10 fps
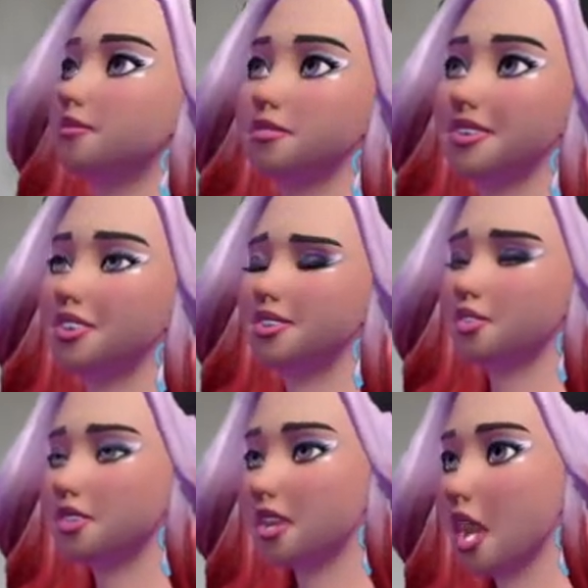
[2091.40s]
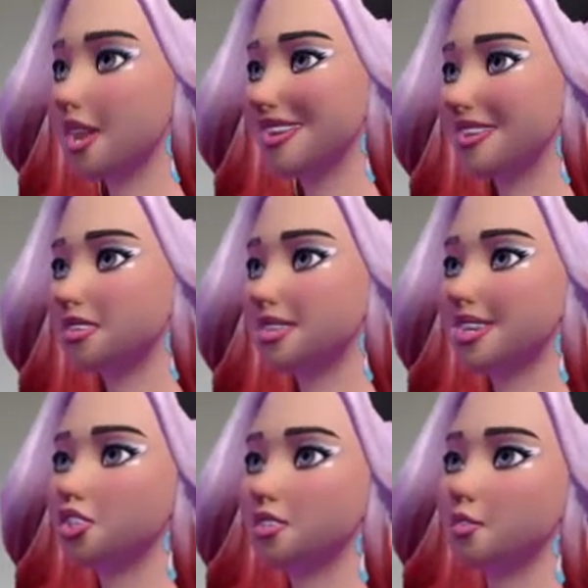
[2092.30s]
And if you're enjoying it,
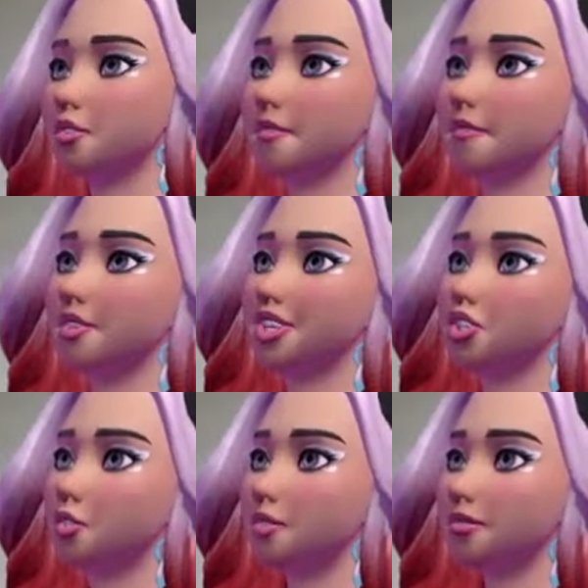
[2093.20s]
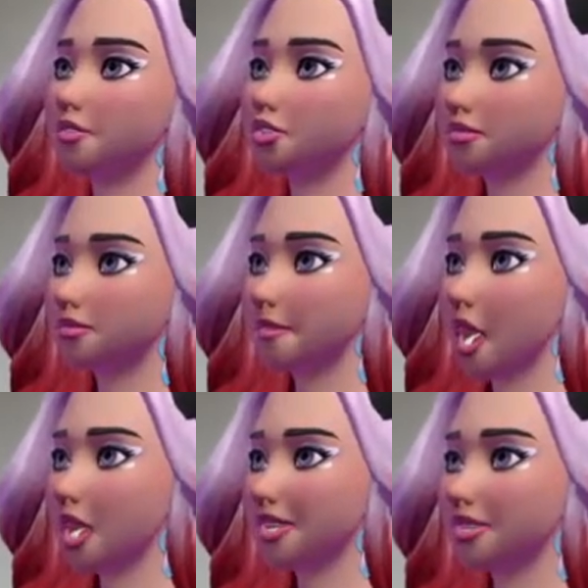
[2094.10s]
please do feel free to
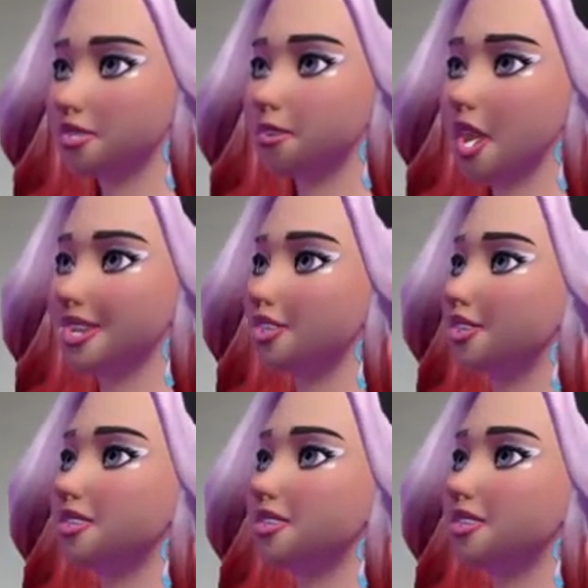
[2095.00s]
follow me on my YouTube